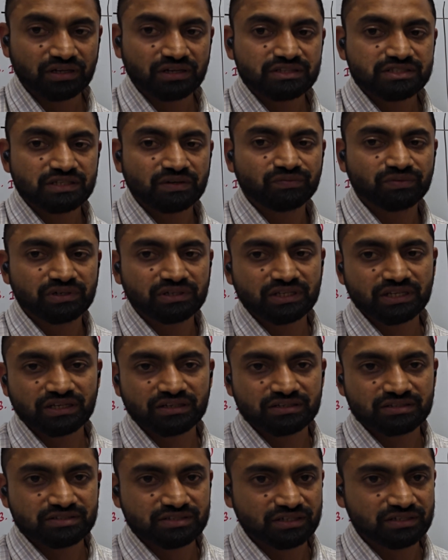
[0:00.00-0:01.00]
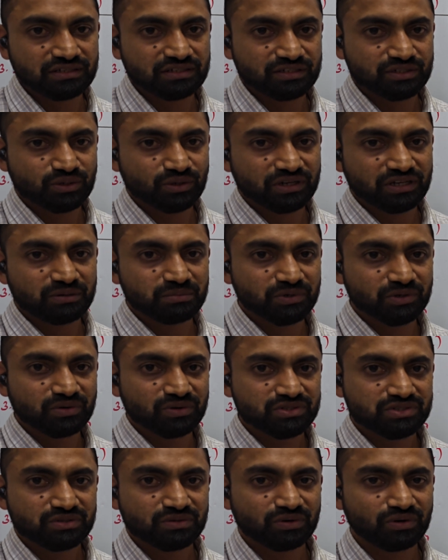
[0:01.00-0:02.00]
Someone can send it, okay,
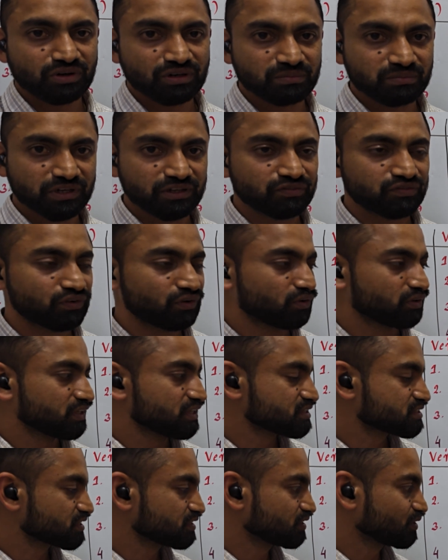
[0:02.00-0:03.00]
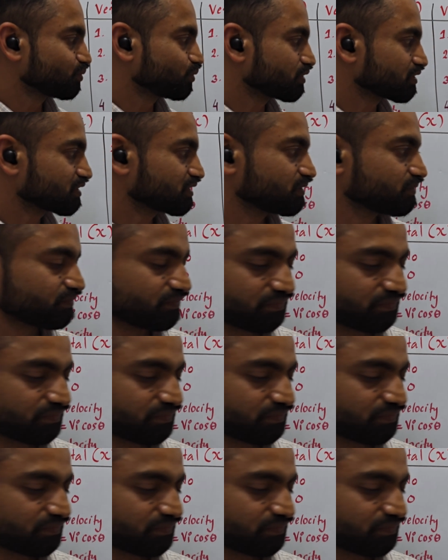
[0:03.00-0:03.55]
because all my phone is in the work.